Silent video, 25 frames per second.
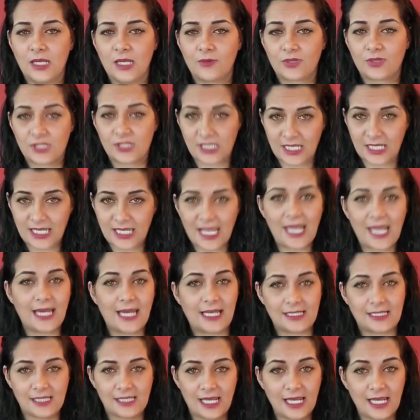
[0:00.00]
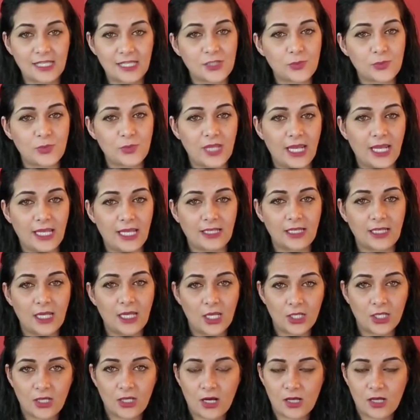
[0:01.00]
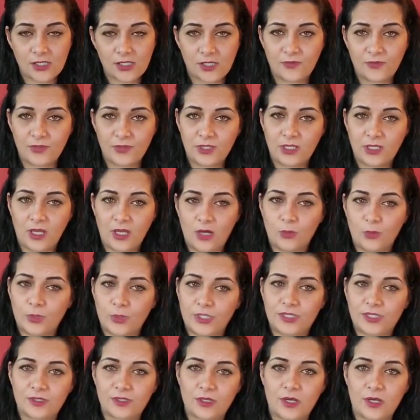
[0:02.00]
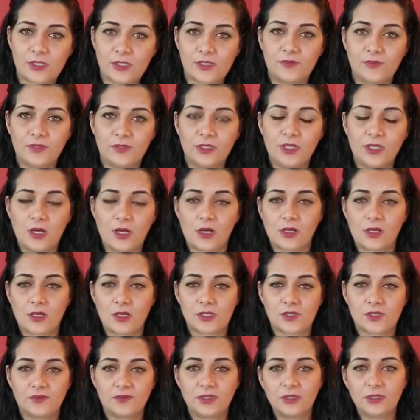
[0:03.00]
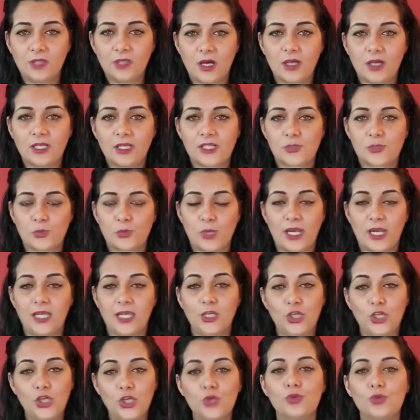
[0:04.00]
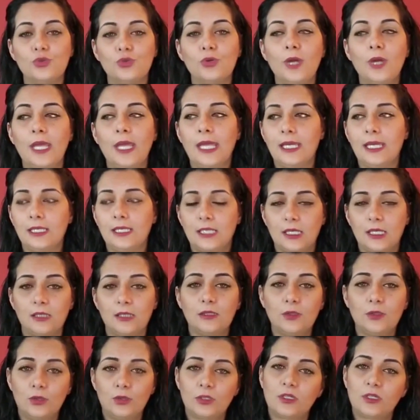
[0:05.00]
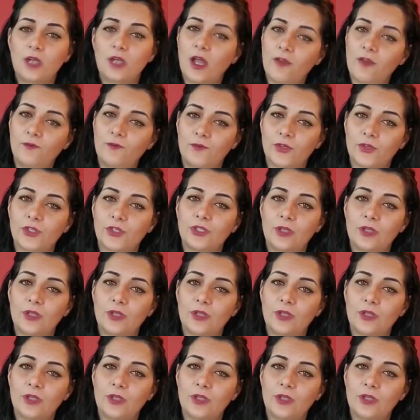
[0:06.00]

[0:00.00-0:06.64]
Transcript: because again, as I explained, cause of Allah. What is cause of Allah? Cause of Allah is when you kill or convert